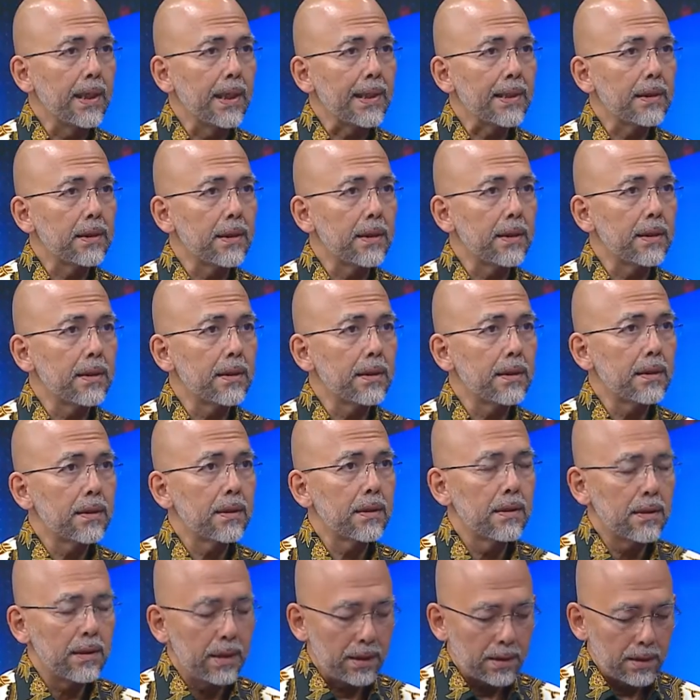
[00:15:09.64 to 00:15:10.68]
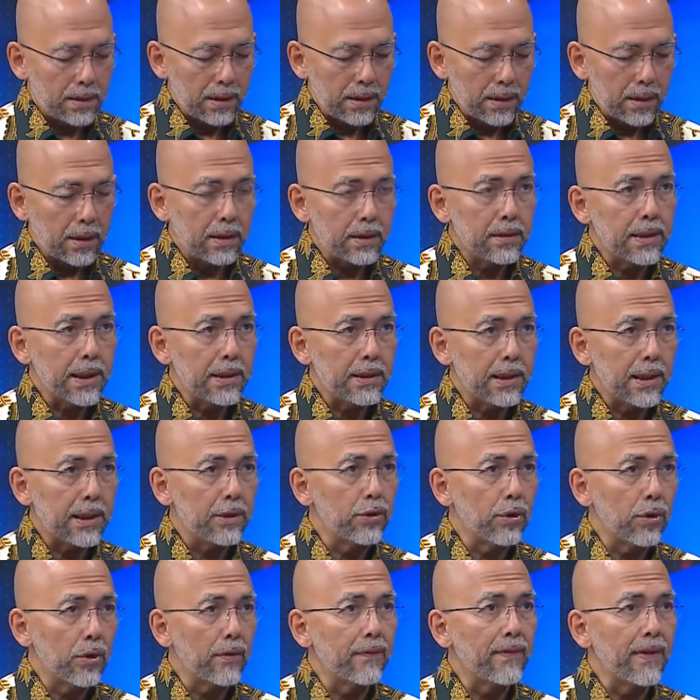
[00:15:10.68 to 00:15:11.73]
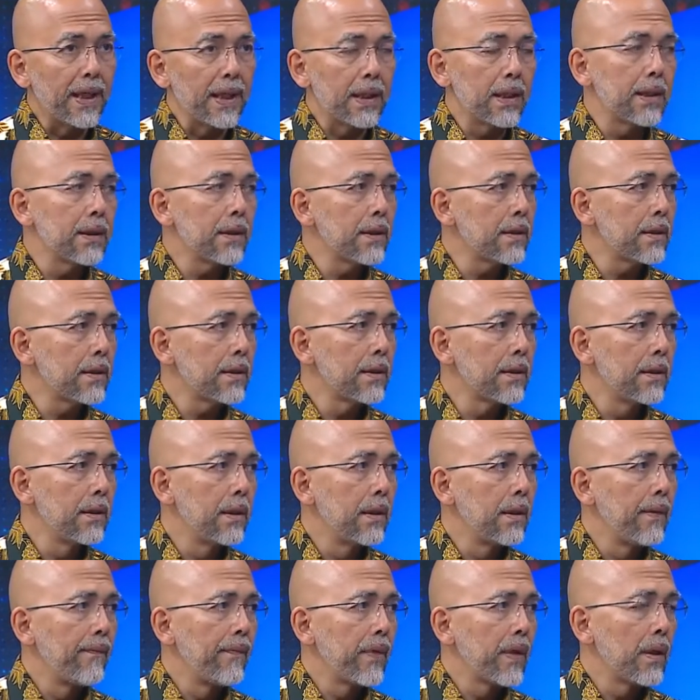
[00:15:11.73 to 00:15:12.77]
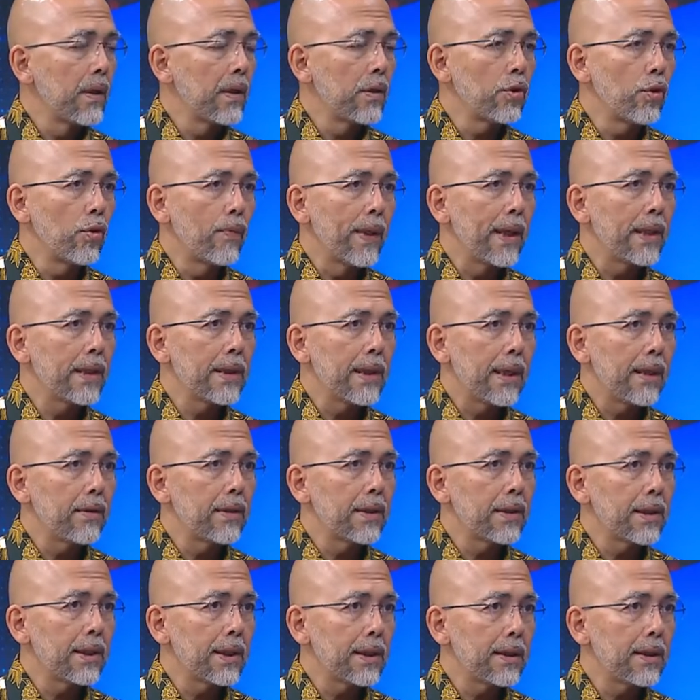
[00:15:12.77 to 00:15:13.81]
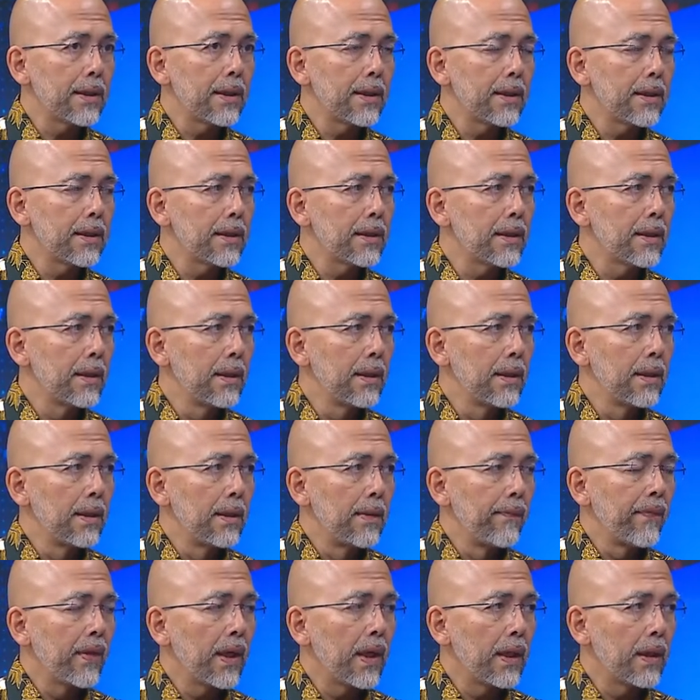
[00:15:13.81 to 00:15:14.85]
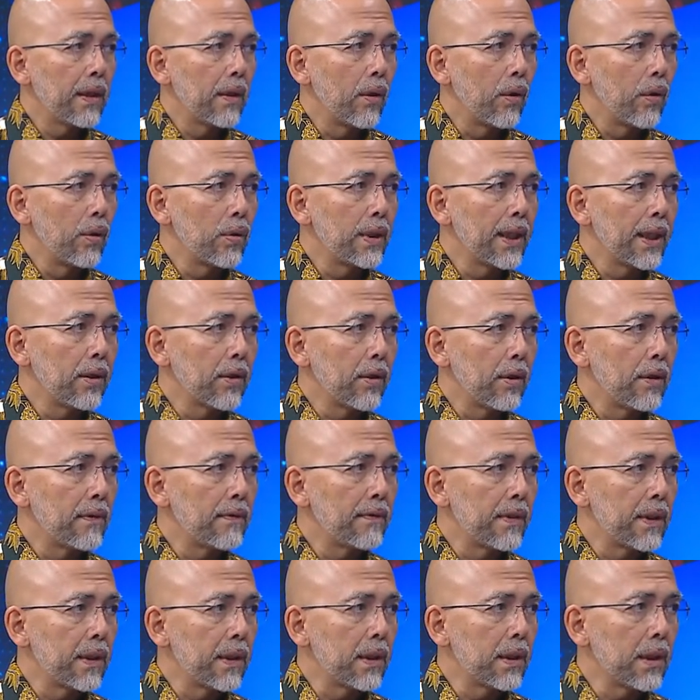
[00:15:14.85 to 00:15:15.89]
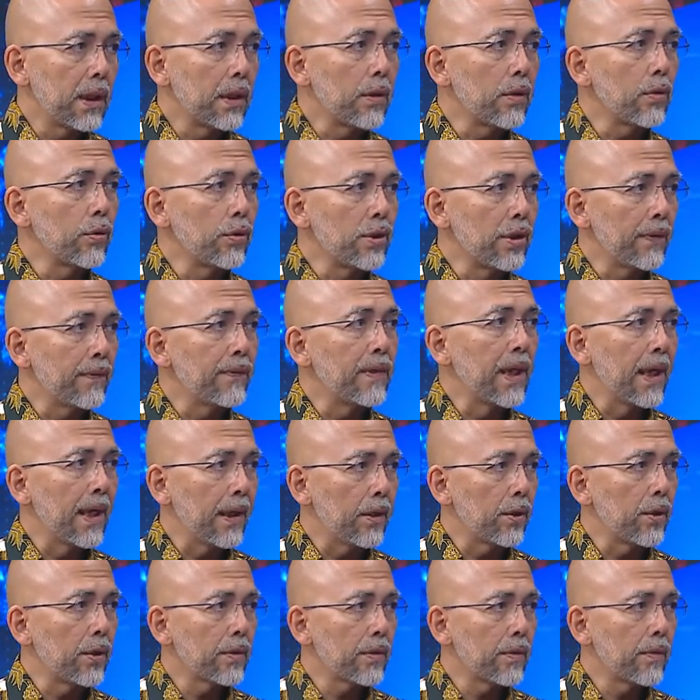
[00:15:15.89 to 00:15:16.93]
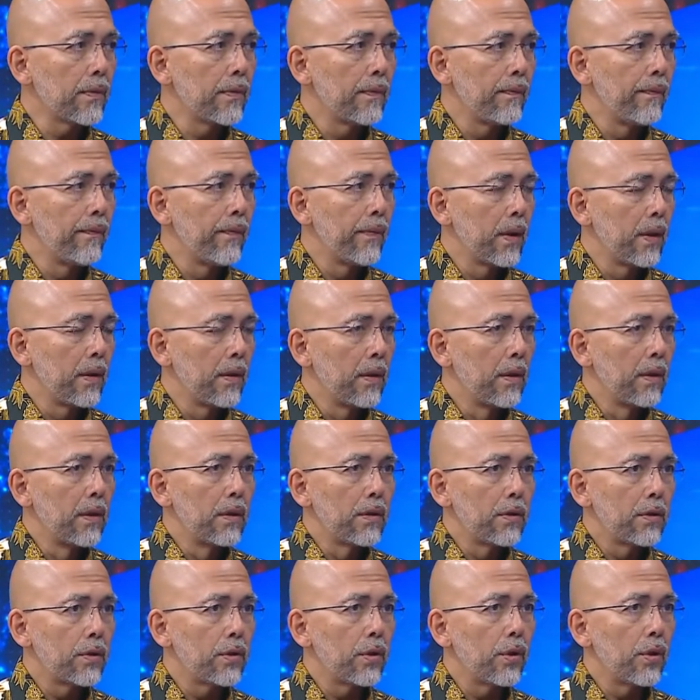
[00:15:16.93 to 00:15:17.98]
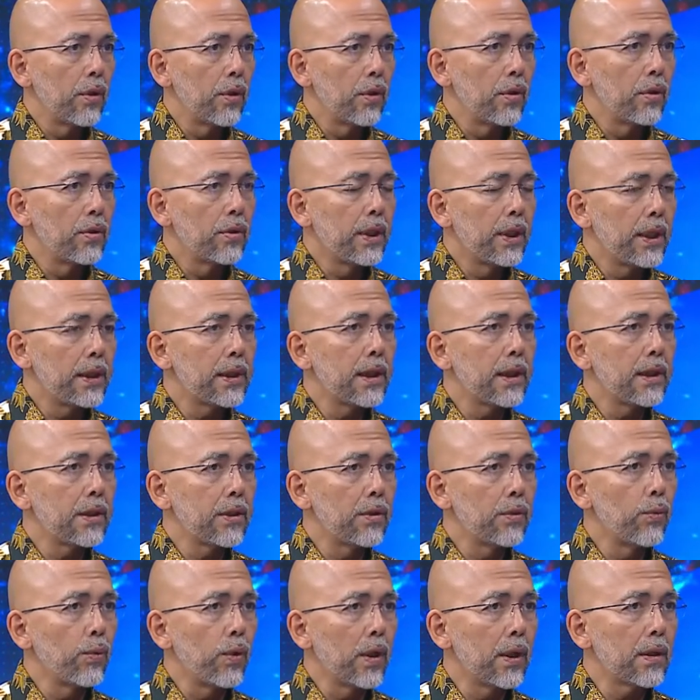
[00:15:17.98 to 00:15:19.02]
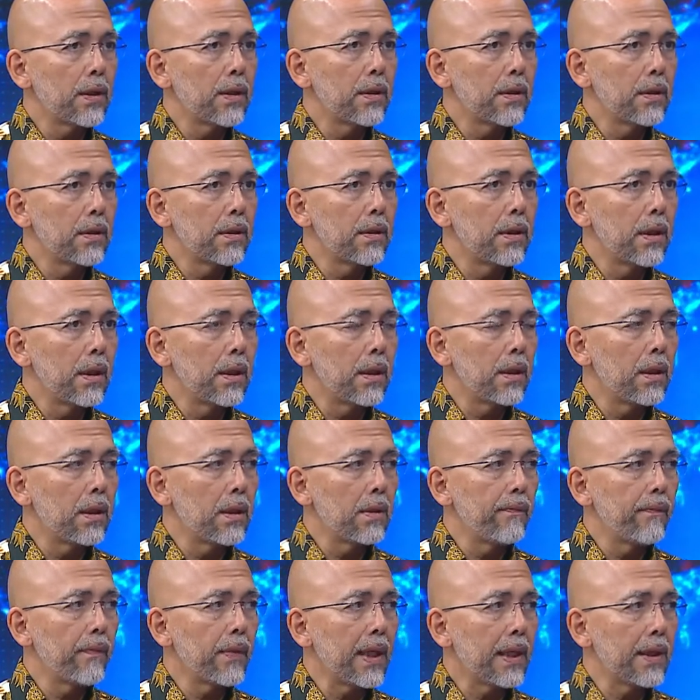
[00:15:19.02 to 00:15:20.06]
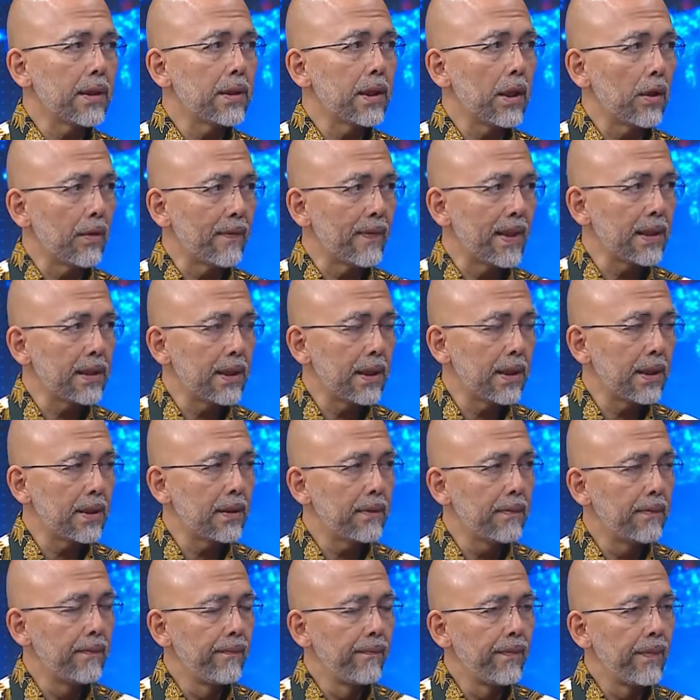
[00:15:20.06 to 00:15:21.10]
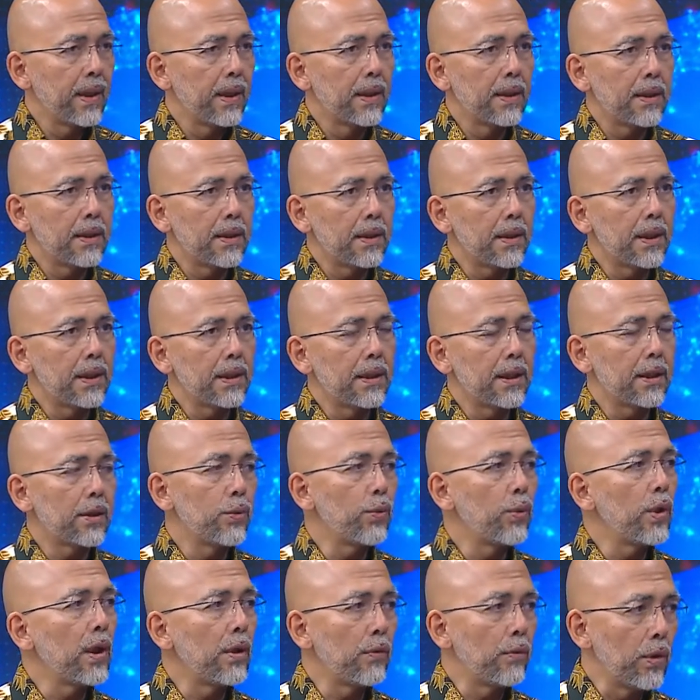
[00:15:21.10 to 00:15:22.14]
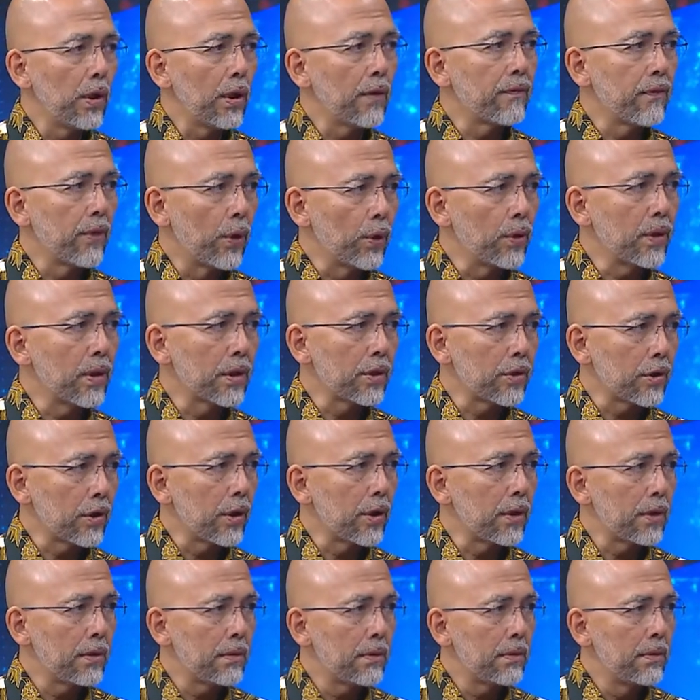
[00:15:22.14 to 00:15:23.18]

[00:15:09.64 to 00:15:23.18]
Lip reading: essence, it's a cessation of violence, humanitarian assistance, and the holding of an inclusive dialogue. Mm-hmm. So this is what, as chair of ASEAN, this is where we are focused on